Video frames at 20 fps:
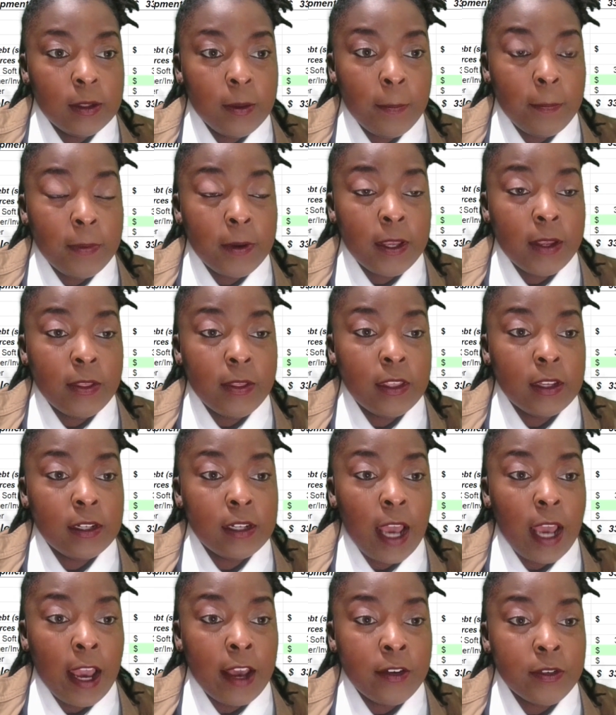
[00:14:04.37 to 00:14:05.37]
but the
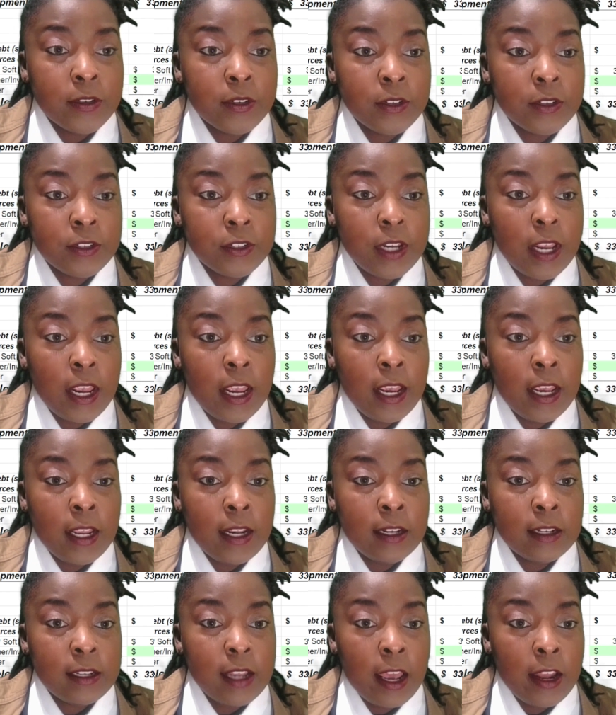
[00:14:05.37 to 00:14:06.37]
title search
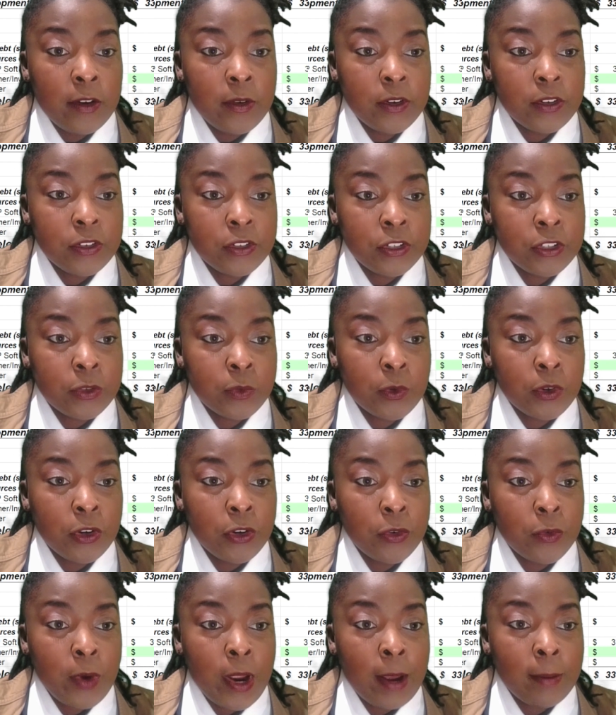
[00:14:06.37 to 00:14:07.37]
and title insurance, we're
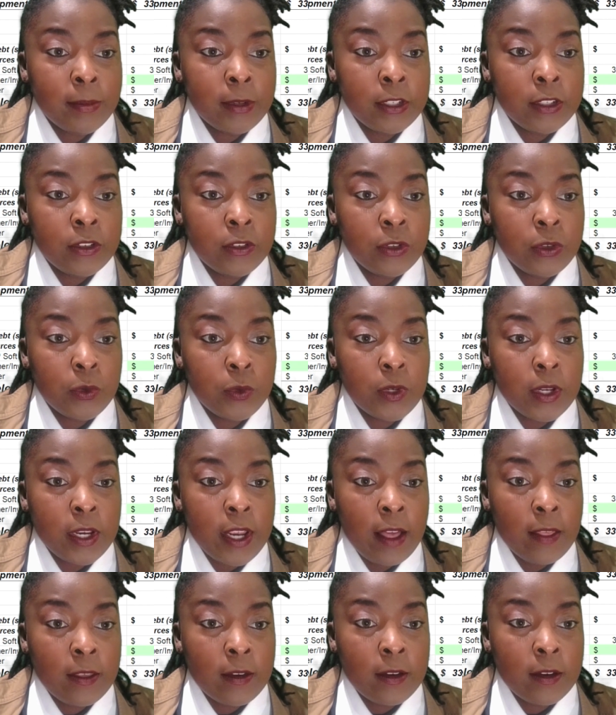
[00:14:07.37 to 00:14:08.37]
gonna wrap these two
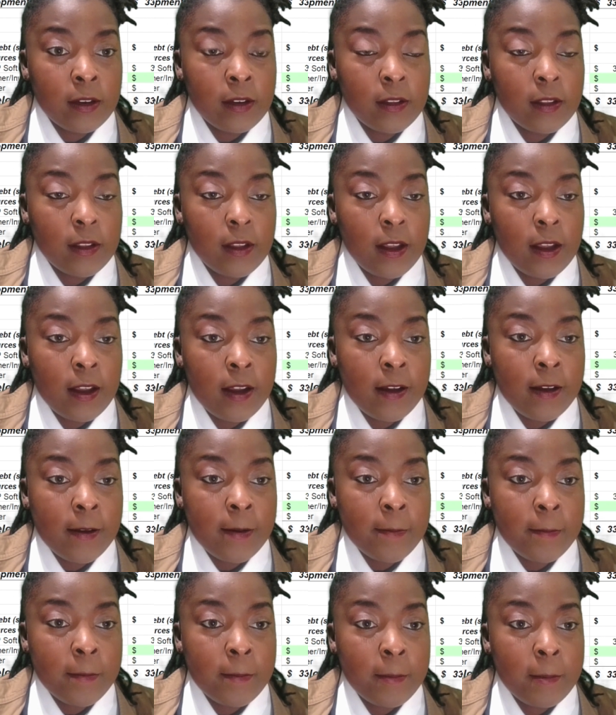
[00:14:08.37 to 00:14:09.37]
together.
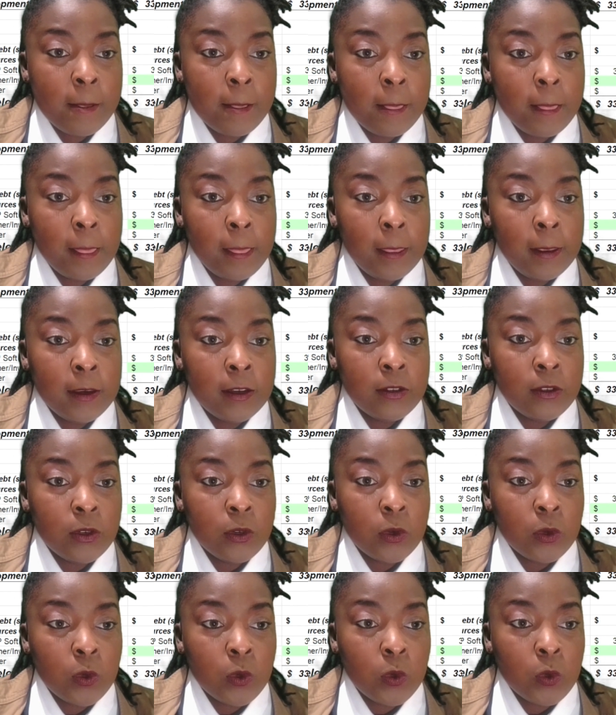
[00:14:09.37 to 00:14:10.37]
These
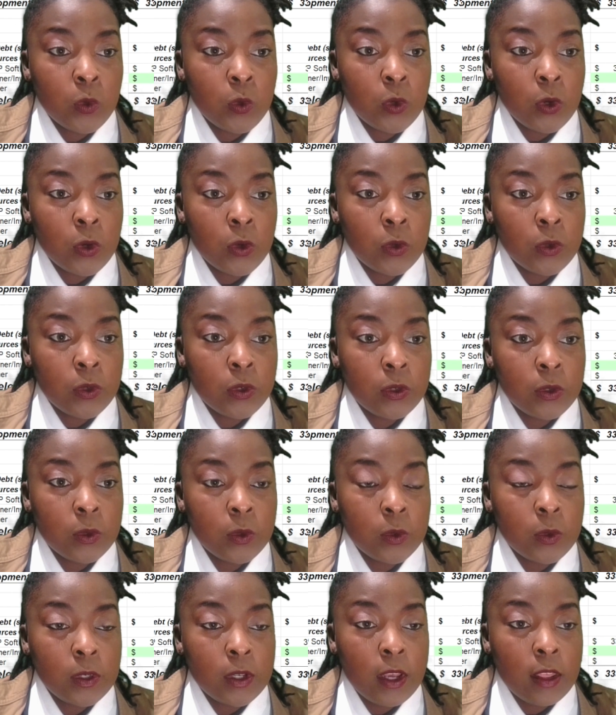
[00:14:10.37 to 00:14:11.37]
two go
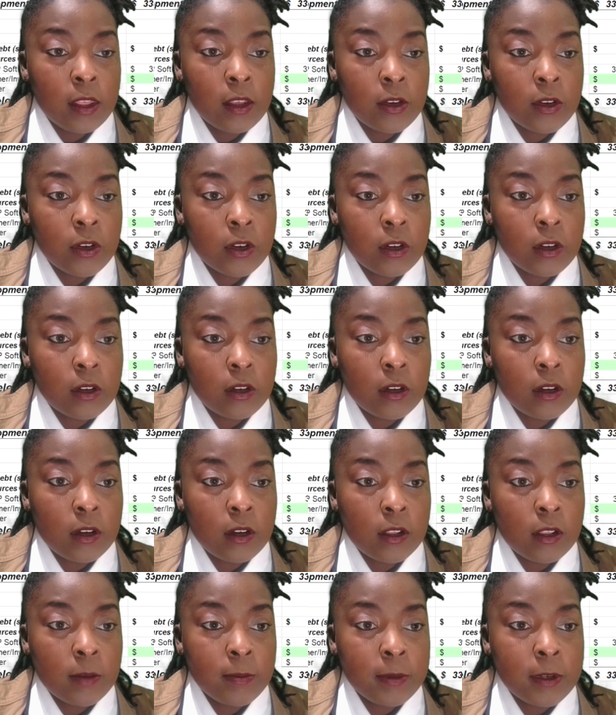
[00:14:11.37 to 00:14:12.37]
together.
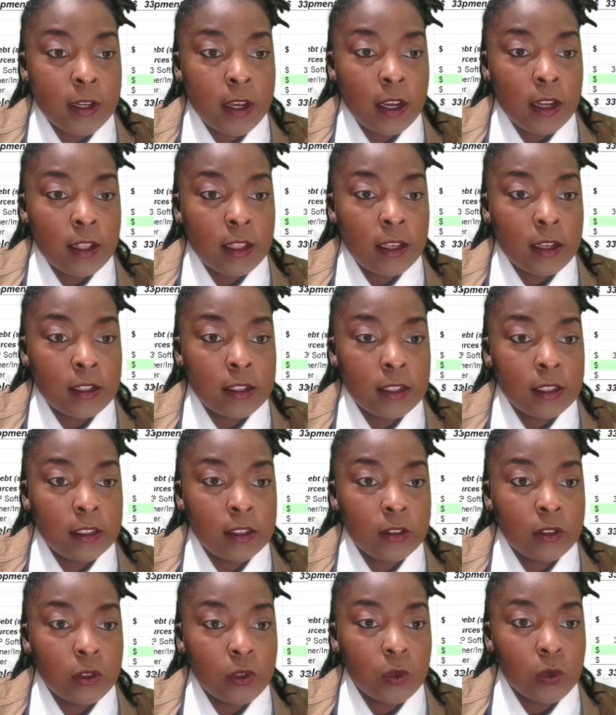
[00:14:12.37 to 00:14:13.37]
Let me highlight these
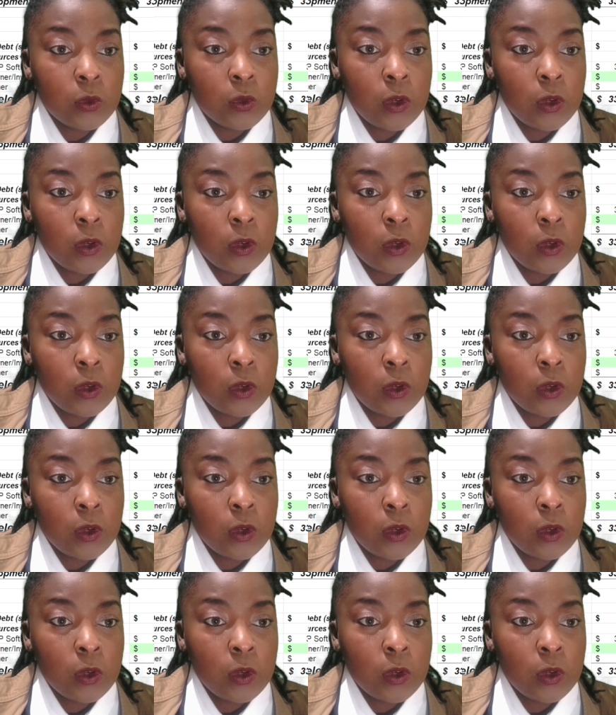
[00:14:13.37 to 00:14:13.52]
two,